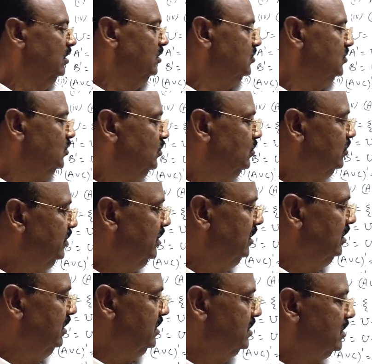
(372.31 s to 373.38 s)
So
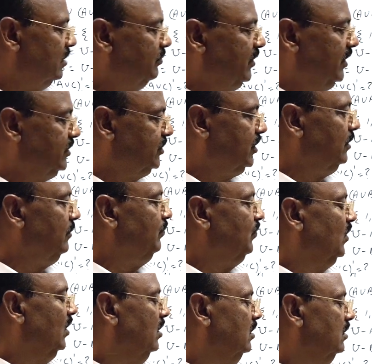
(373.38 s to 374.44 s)
in this subtraction,
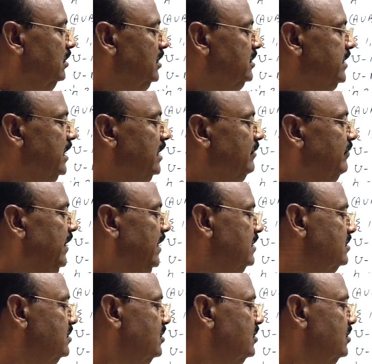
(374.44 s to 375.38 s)
these elements